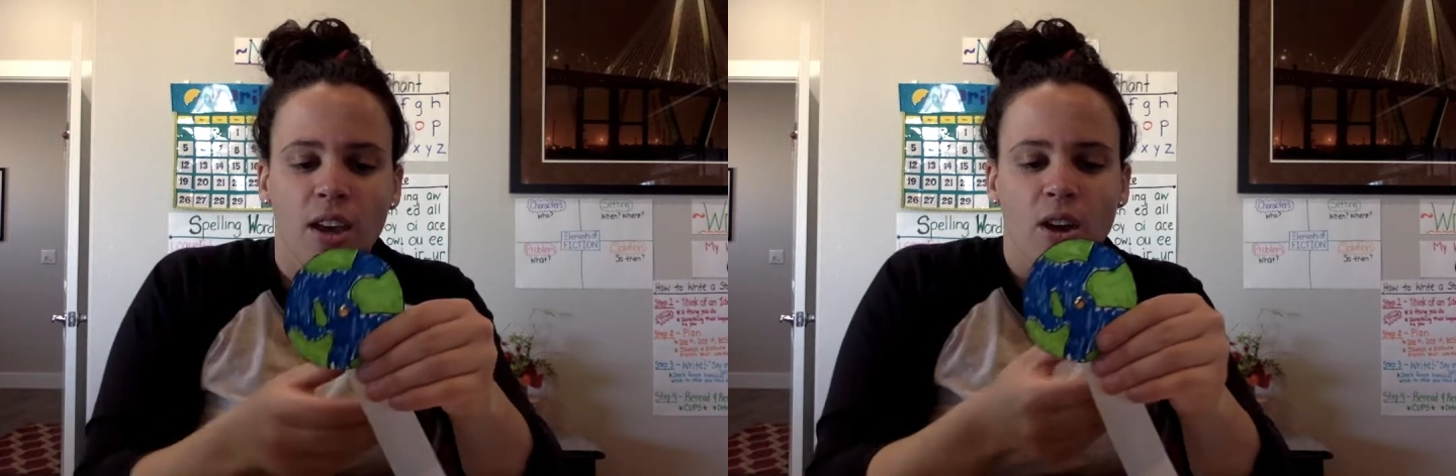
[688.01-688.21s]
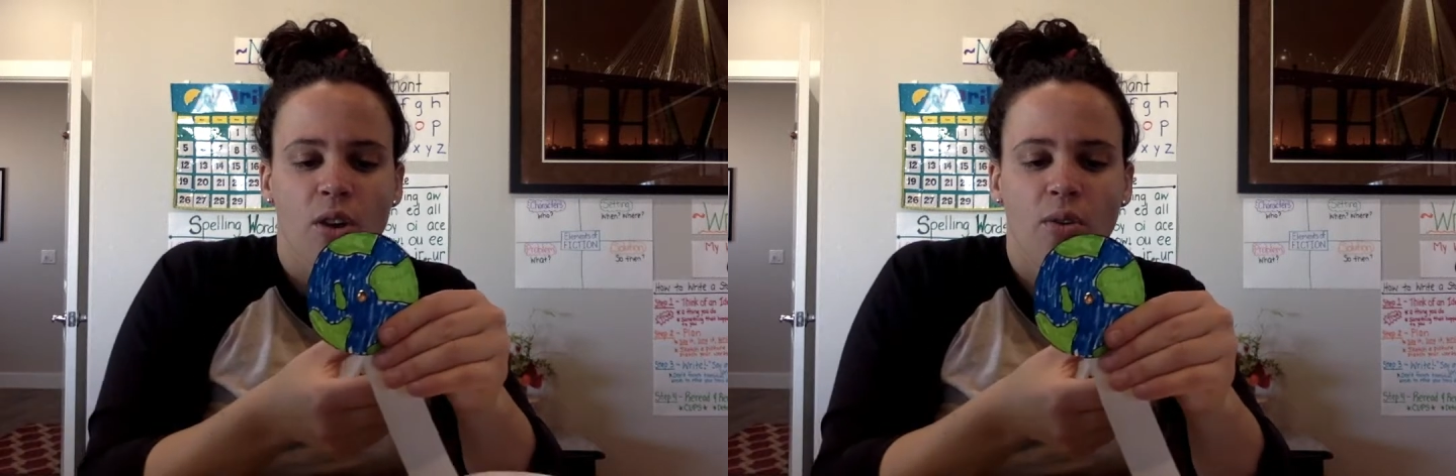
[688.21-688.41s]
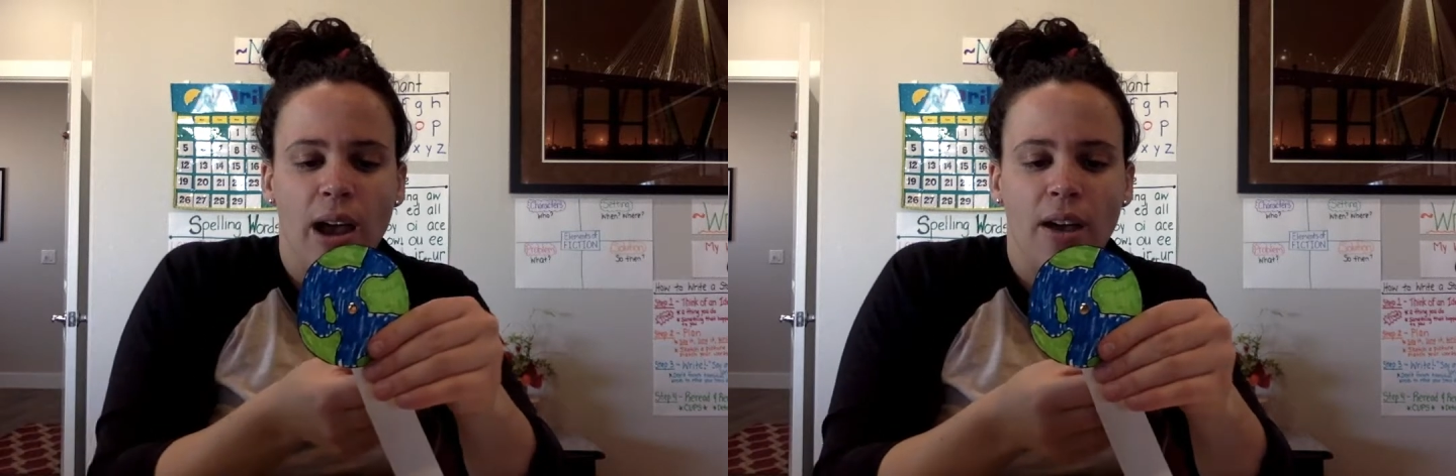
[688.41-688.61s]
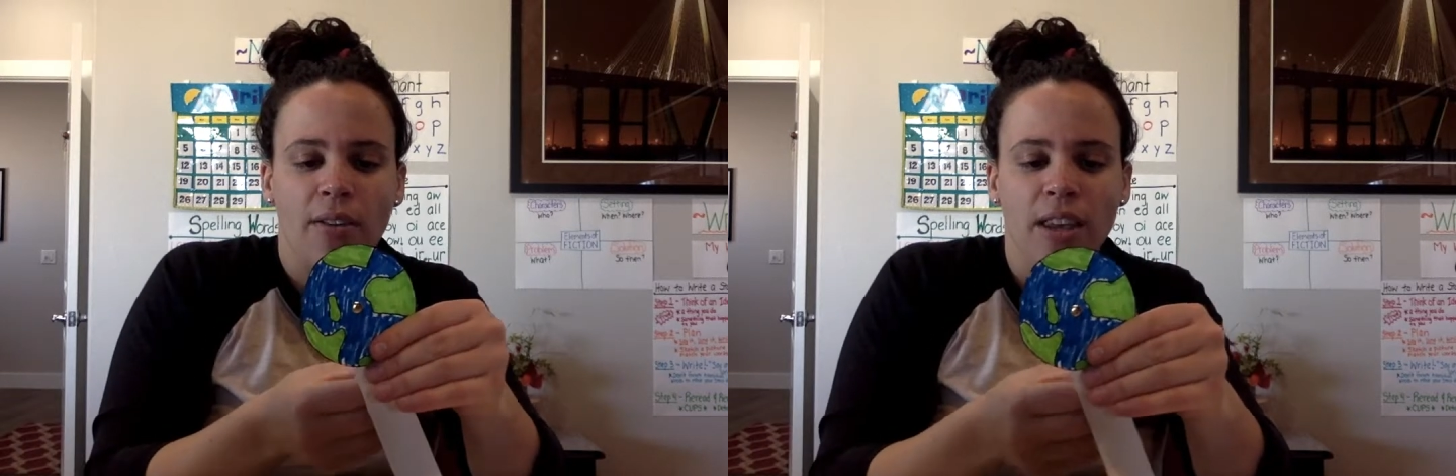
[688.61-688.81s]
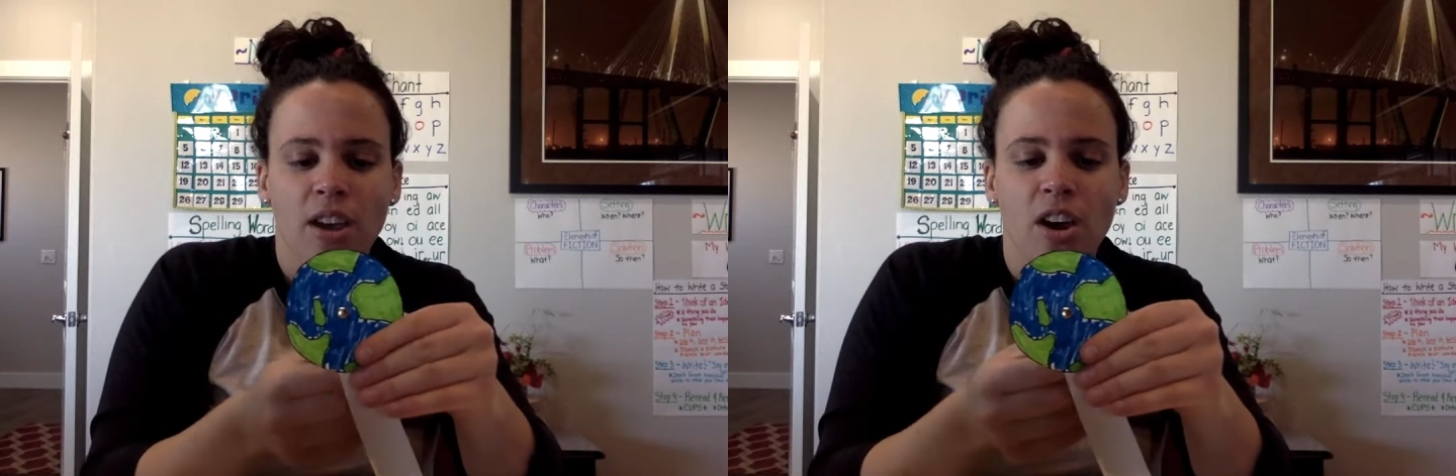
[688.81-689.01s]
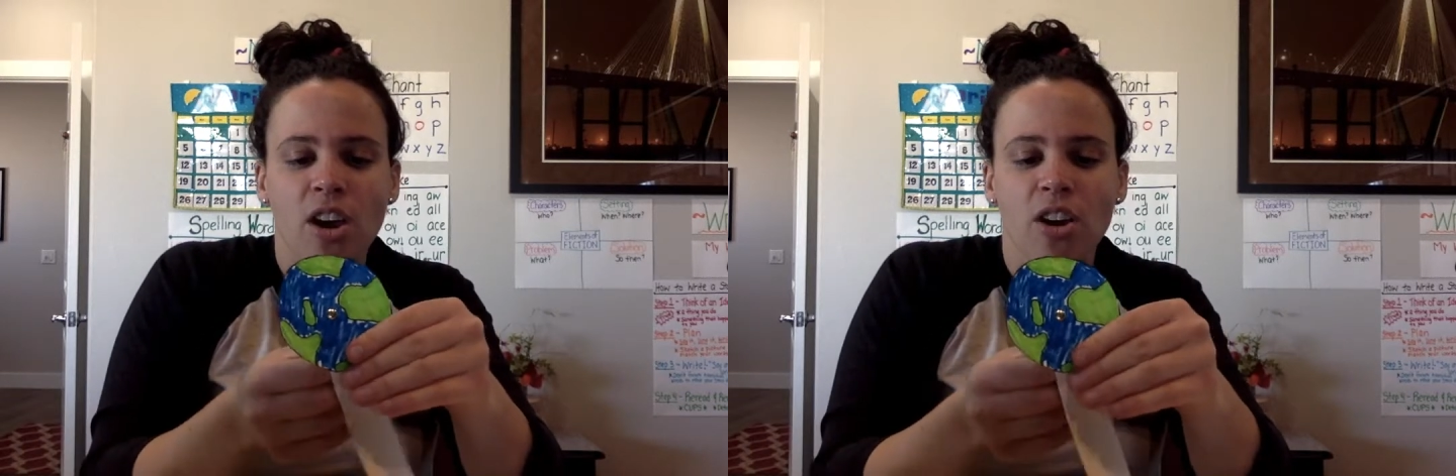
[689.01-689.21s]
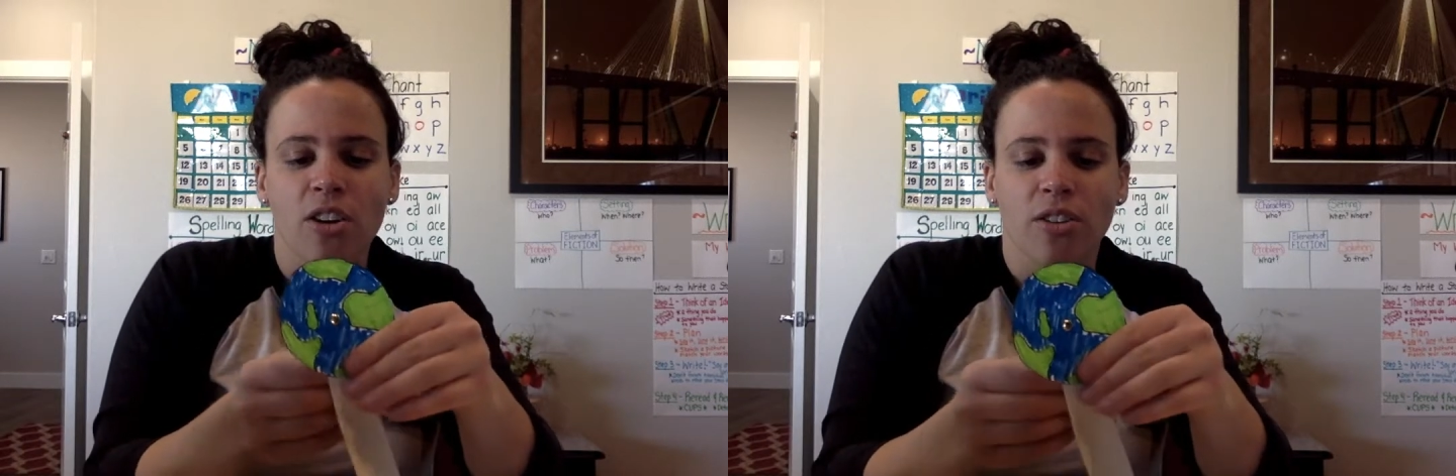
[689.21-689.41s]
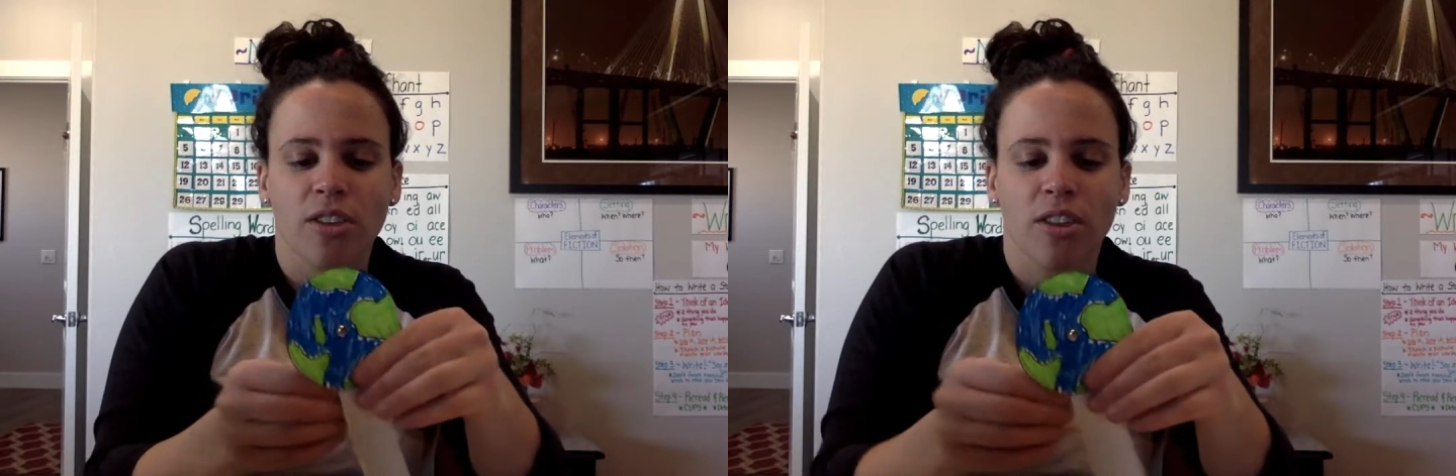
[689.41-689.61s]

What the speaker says: around the earth.